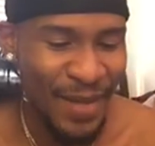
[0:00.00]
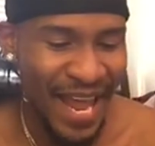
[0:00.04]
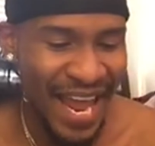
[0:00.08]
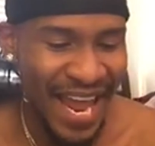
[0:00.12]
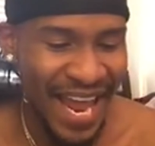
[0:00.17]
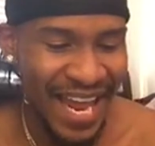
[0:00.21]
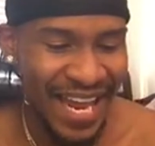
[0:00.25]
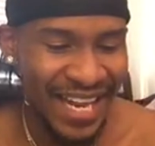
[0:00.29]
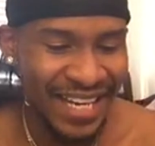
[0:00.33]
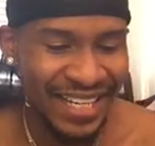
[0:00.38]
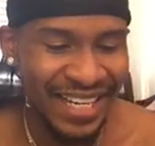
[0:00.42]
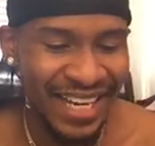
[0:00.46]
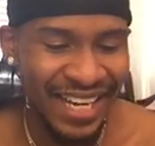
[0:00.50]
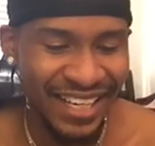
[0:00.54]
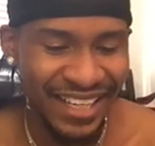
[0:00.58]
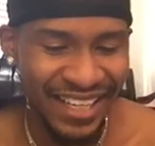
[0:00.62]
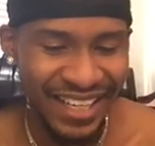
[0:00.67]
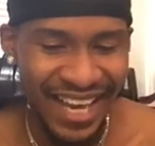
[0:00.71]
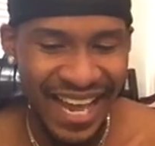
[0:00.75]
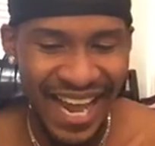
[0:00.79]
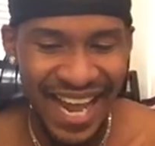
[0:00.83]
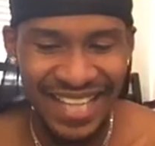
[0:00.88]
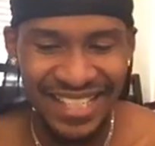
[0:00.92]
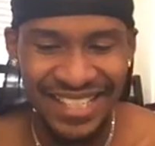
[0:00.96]
And
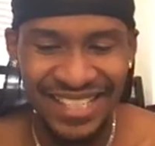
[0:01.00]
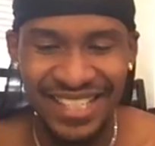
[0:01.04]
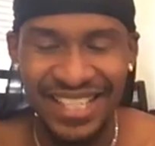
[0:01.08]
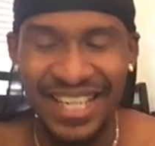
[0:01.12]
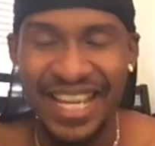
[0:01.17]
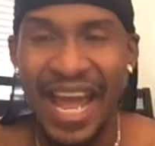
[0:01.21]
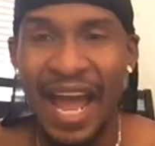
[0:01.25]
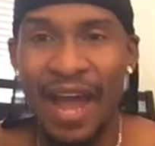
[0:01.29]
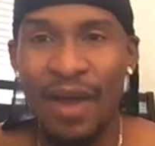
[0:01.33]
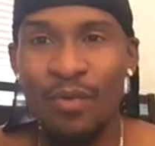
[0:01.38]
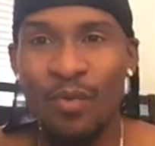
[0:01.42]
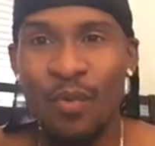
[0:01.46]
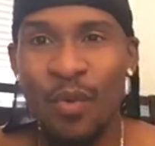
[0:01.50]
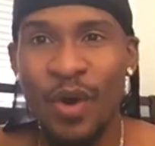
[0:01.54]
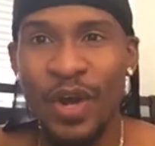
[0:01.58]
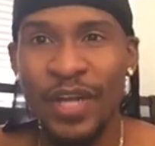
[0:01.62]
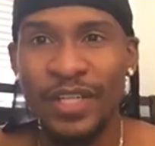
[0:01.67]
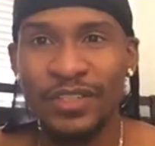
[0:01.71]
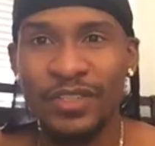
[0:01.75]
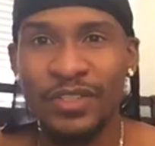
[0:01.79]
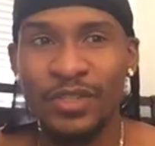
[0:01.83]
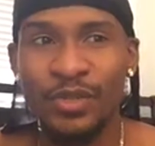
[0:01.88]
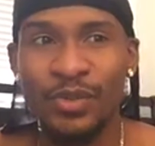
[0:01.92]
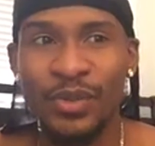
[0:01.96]
lastly, I
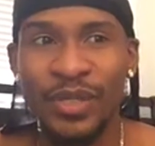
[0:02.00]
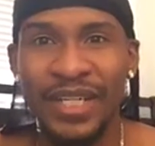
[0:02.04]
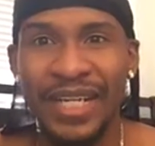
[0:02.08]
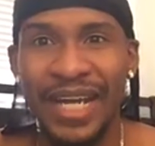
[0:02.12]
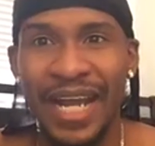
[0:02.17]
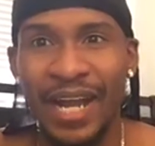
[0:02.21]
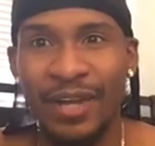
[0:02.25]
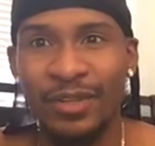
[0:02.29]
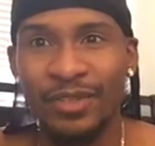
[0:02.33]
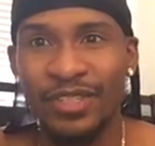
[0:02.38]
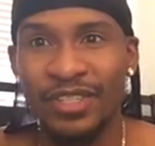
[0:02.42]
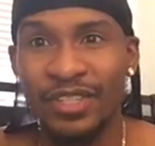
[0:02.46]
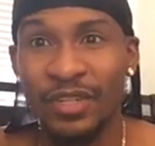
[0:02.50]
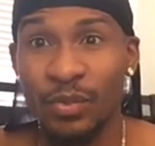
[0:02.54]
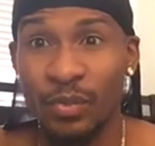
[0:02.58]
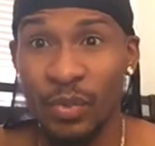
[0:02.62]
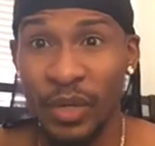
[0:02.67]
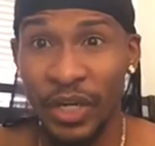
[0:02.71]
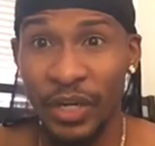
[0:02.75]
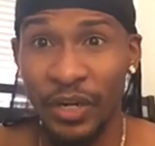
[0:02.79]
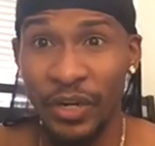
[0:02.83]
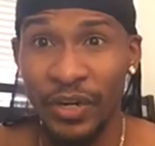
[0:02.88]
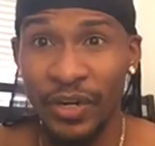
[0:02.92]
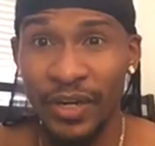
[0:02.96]
want to announce the
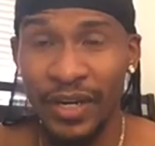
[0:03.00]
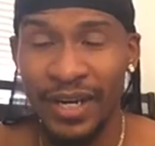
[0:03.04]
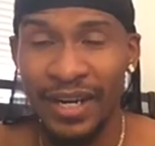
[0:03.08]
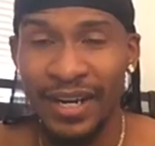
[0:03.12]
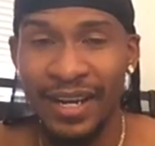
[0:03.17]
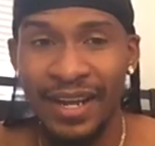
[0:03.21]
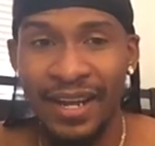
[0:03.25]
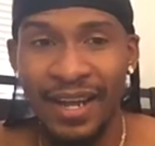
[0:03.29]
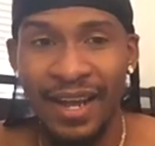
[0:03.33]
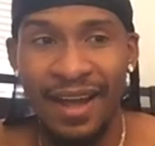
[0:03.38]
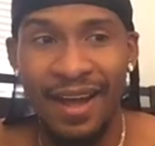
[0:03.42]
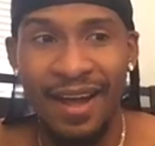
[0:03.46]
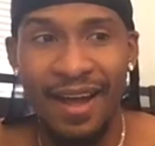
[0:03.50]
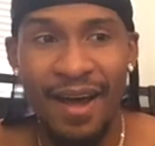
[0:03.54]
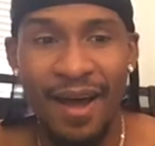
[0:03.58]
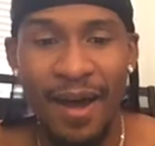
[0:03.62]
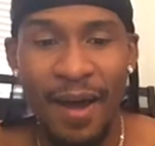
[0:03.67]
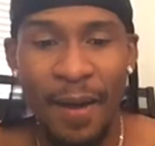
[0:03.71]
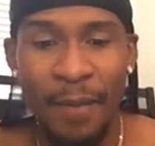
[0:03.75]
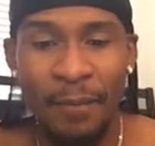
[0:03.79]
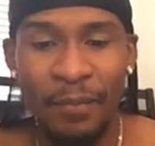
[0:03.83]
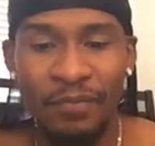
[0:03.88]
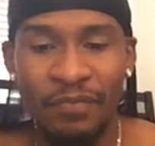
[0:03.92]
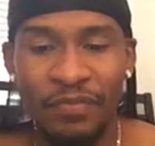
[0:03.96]
winner
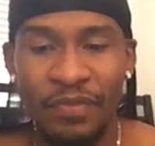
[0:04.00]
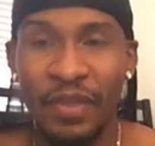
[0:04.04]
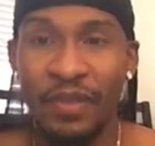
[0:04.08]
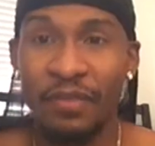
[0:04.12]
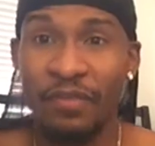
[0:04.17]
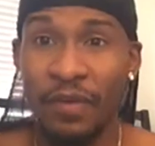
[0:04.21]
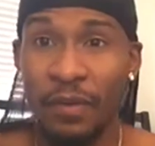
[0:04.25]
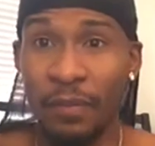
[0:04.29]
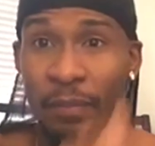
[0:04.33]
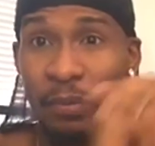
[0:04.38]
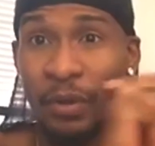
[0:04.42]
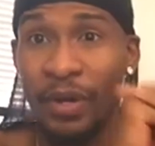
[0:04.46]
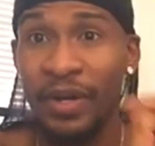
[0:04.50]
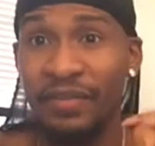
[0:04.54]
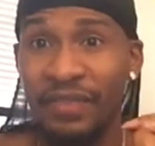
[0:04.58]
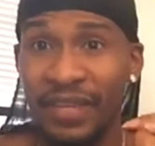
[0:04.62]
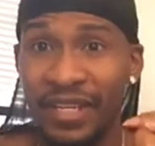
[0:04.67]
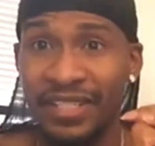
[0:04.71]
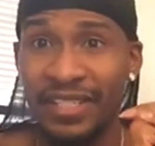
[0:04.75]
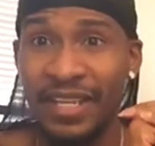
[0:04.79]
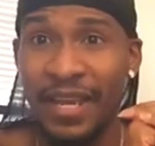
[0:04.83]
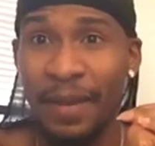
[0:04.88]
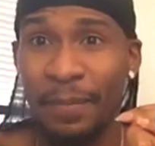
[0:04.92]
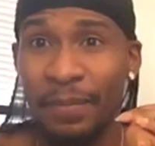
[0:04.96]
of a
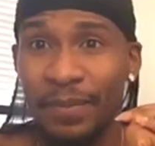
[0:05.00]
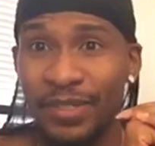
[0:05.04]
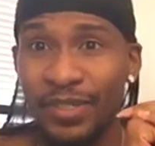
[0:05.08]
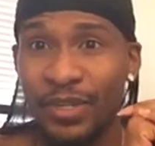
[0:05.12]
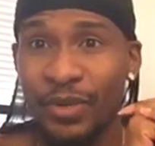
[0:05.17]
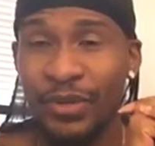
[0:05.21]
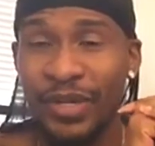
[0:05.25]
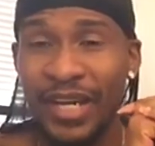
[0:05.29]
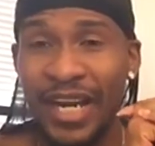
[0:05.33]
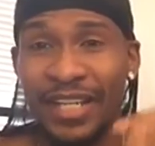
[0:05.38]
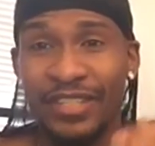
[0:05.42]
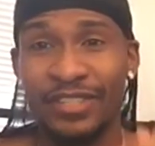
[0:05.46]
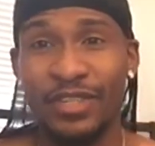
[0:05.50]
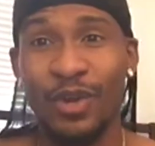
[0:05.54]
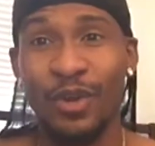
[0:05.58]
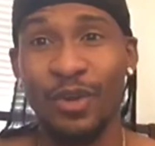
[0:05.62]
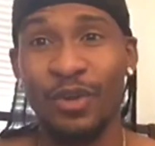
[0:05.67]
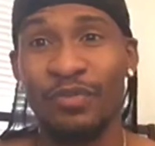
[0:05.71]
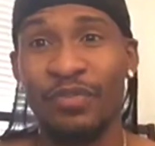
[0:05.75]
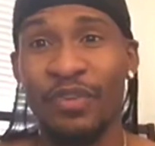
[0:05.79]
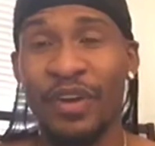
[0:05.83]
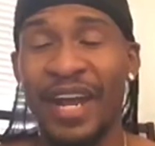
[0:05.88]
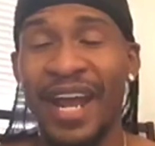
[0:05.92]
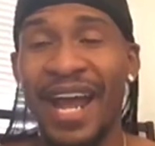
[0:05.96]
previous episode that I
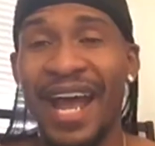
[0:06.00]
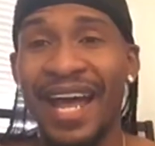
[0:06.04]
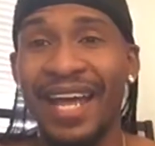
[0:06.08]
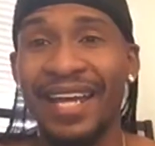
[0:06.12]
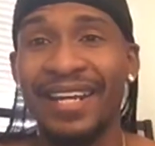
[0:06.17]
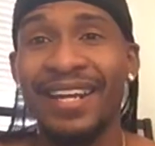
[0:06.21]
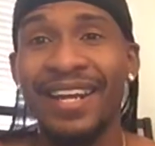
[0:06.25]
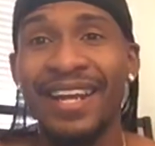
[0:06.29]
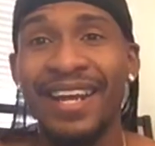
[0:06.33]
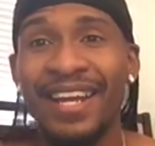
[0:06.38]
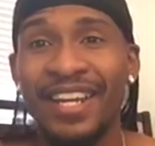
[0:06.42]
totally forgot.